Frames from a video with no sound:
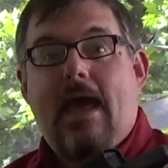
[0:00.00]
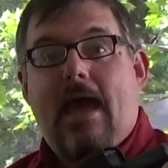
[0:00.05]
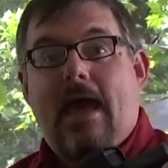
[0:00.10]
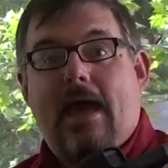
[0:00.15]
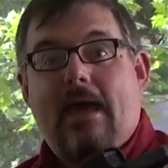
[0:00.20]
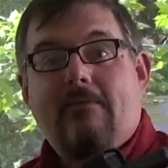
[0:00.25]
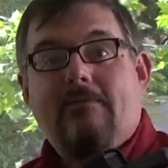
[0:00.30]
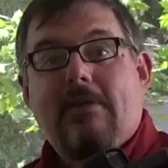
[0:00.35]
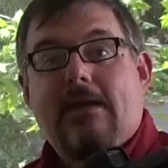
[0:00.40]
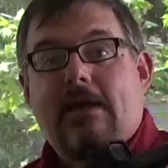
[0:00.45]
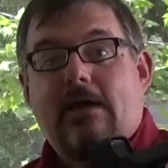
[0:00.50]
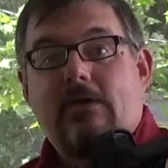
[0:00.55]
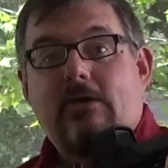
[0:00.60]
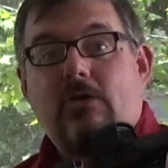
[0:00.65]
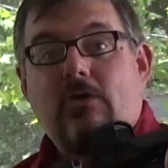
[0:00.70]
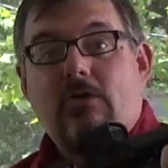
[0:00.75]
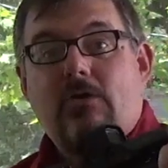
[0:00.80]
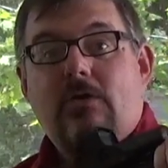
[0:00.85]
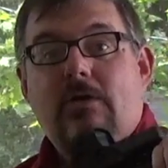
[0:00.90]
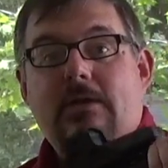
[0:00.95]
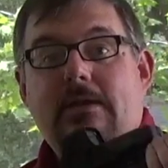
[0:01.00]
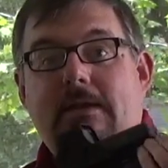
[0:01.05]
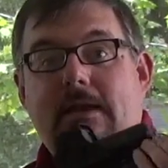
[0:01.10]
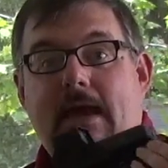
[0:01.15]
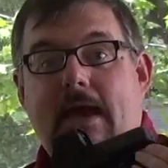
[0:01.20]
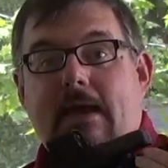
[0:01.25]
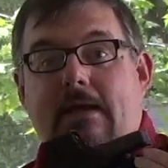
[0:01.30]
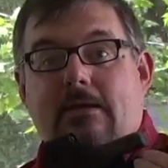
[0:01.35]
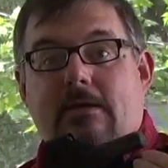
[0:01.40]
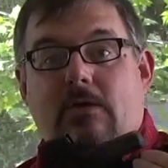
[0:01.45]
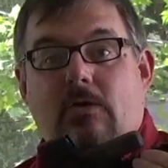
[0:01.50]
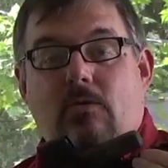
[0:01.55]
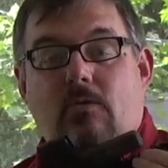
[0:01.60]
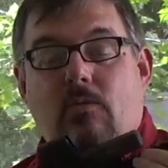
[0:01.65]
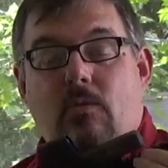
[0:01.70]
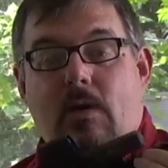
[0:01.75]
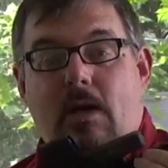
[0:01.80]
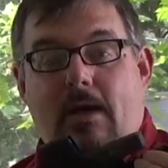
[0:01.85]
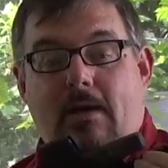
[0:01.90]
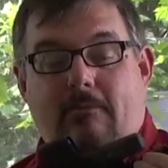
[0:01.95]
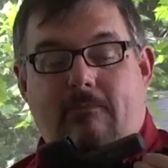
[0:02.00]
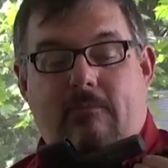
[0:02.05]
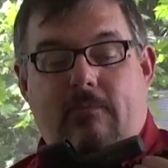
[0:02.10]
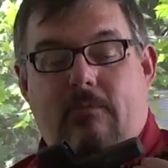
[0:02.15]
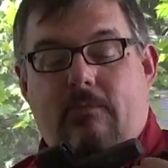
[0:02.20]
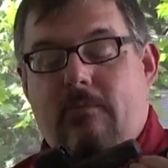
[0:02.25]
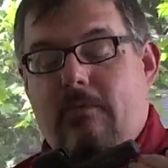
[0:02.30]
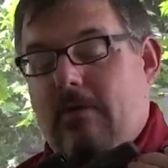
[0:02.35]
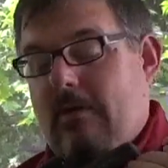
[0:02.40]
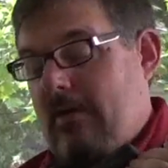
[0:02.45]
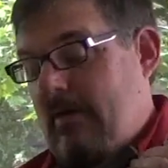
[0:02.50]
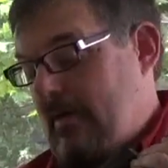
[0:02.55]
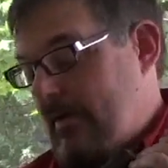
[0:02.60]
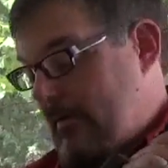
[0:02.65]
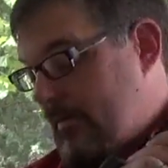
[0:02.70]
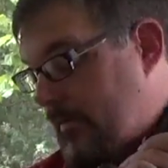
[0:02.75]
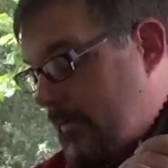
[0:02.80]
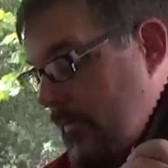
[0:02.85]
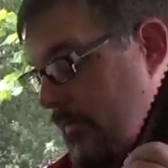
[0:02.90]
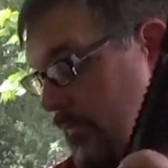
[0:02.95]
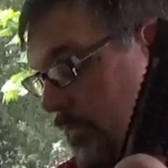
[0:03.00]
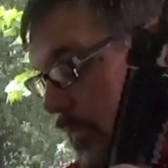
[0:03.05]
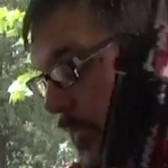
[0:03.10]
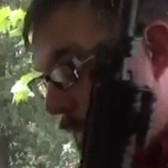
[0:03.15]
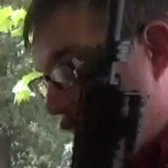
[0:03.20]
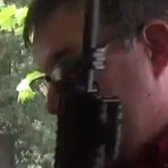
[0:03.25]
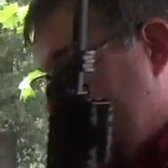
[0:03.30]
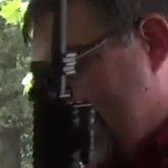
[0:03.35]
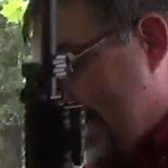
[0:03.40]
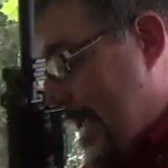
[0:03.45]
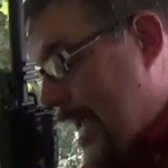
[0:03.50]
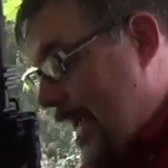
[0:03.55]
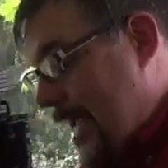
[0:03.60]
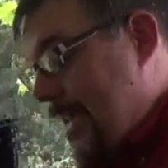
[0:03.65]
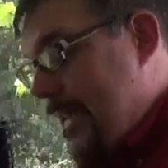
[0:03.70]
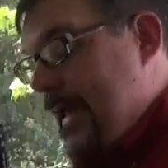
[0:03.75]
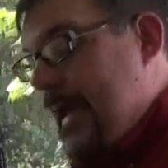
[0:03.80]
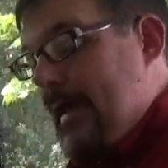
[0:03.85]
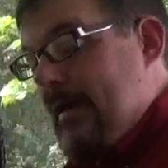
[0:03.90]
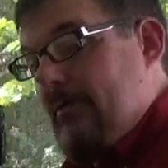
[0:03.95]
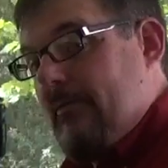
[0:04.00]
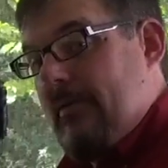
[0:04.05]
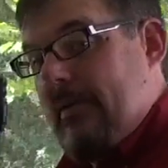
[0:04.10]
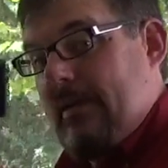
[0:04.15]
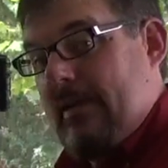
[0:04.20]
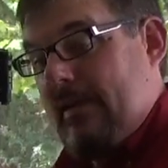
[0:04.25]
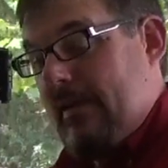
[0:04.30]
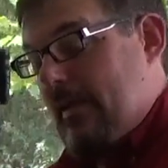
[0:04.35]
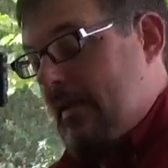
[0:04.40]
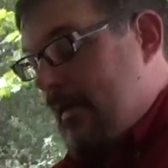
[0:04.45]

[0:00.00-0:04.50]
Having a good tactical rifle will be key there, and